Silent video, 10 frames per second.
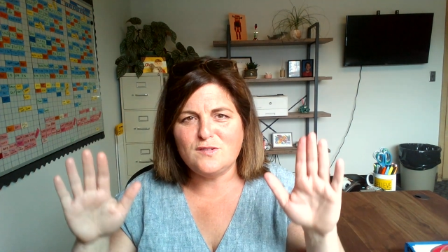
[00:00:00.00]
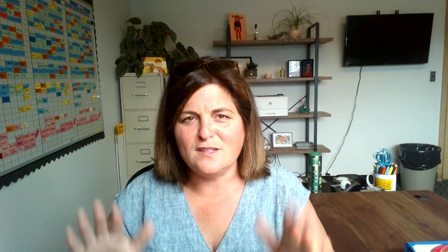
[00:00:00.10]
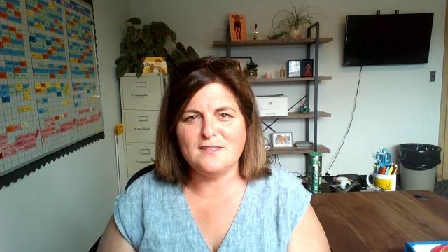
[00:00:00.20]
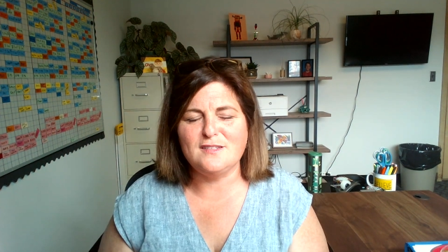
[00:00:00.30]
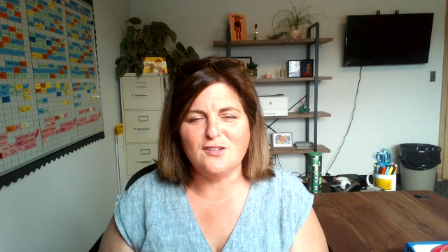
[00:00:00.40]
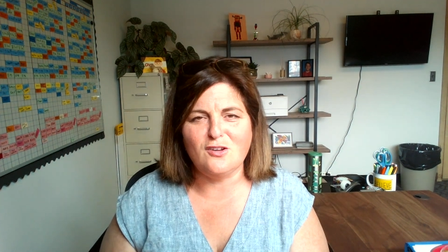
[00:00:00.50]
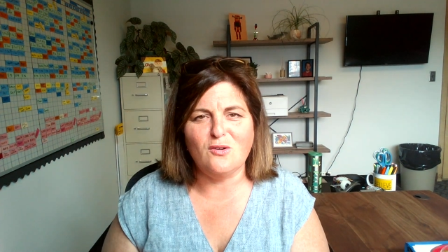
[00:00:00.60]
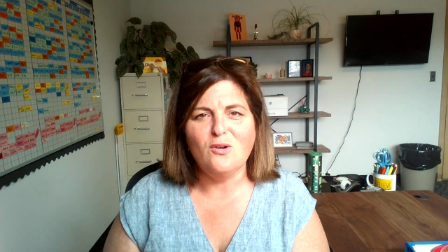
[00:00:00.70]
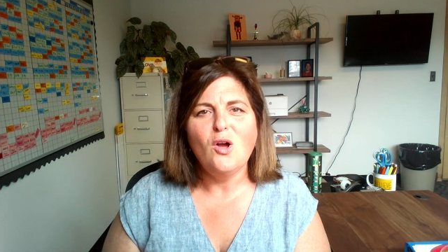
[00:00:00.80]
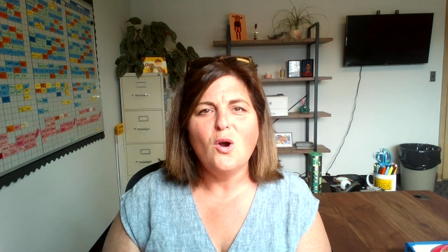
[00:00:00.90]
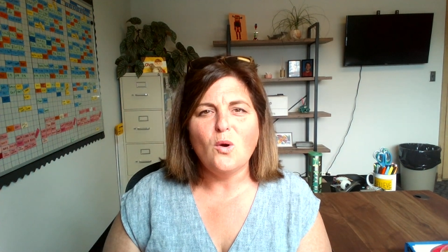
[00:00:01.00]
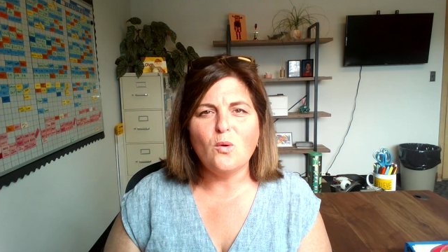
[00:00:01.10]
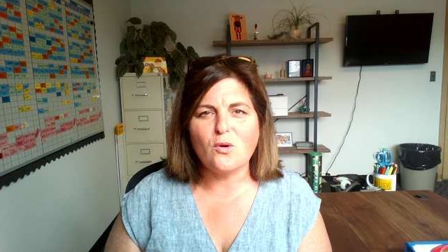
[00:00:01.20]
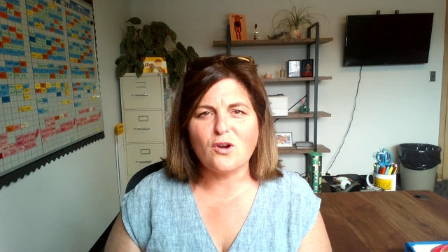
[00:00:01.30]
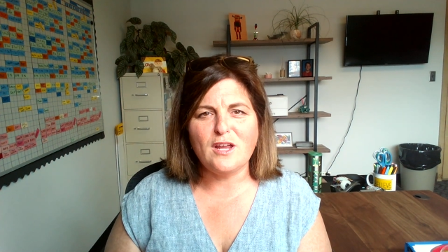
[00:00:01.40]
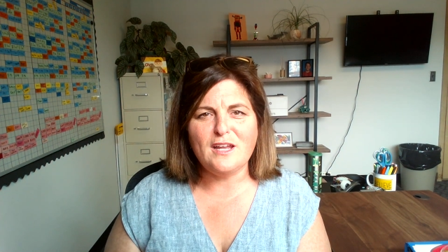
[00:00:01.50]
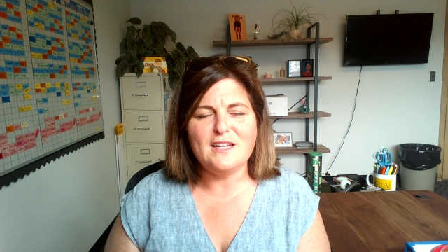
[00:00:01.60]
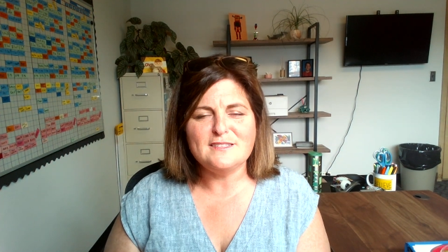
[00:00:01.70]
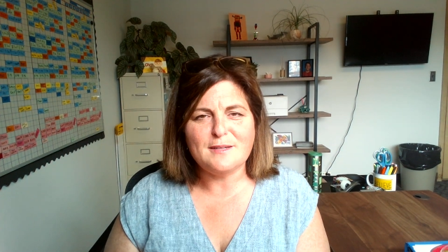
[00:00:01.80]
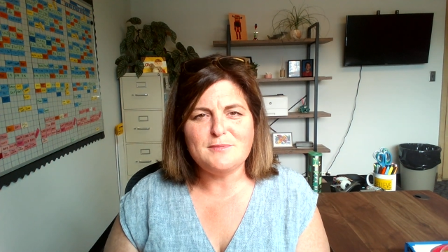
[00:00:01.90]
It's, you know, Oregon
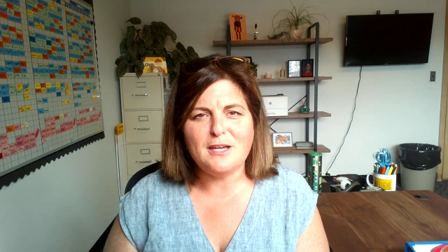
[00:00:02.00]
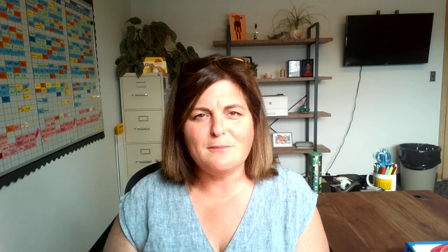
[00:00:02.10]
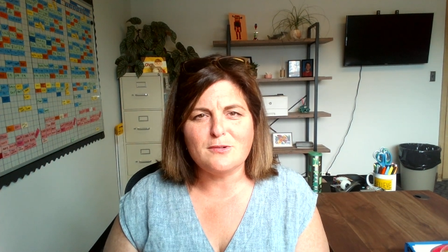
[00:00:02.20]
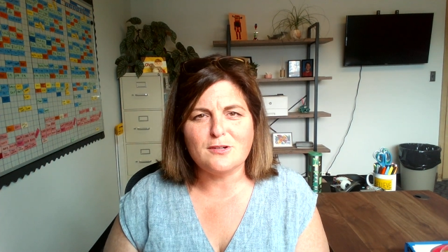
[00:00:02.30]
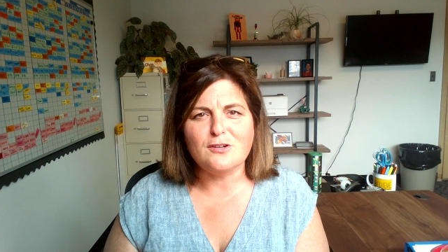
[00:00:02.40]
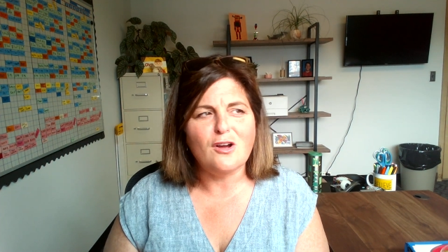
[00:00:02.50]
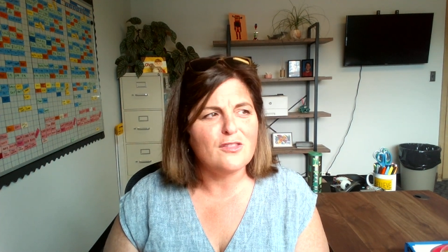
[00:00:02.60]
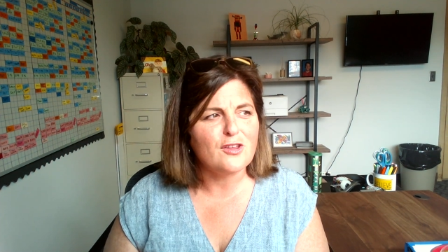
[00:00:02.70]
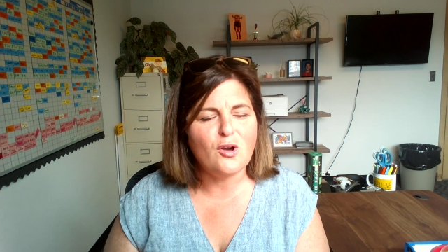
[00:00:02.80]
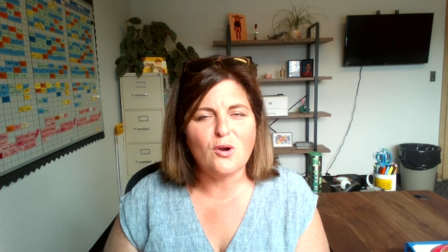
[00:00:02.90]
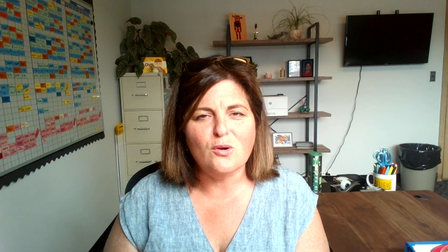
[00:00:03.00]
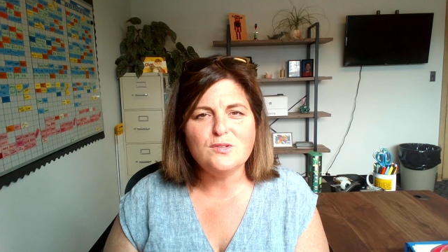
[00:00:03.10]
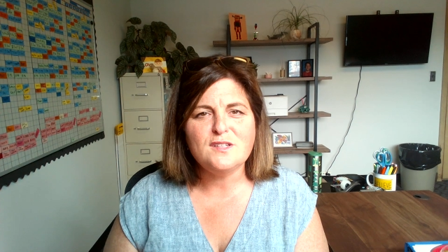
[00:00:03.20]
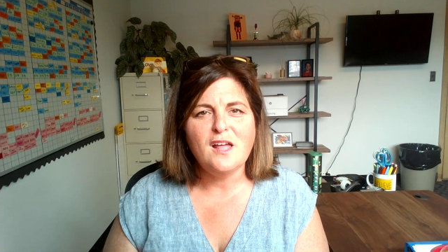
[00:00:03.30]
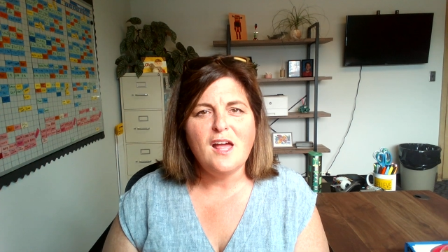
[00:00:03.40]
in September on the coast.